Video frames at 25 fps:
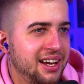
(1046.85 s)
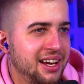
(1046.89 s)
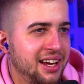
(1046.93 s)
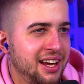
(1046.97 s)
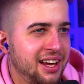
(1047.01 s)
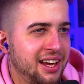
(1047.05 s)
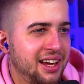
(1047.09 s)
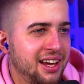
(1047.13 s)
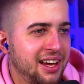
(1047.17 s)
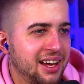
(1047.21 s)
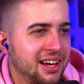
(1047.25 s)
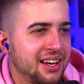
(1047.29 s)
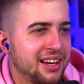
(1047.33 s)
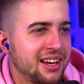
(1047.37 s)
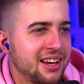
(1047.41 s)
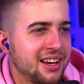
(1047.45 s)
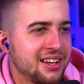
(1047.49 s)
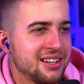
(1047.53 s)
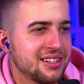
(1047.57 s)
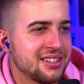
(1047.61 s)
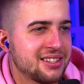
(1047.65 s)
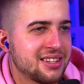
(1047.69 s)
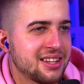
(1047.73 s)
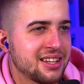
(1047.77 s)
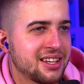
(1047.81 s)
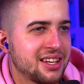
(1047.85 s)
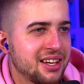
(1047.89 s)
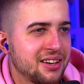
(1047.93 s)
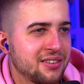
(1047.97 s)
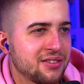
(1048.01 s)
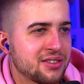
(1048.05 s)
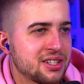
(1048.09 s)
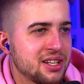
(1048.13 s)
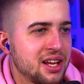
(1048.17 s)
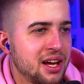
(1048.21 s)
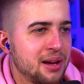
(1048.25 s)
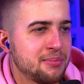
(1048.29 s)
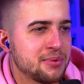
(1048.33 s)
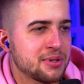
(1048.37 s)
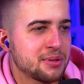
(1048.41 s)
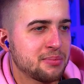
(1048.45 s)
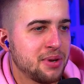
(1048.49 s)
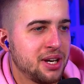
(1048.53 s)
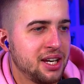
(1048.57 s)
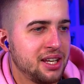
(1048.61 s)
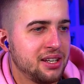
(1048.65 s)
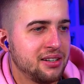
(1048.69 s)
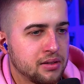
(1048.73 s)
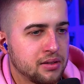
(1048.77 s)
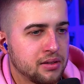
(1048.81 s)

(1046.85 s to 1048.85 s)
It's the King of Snipers, man.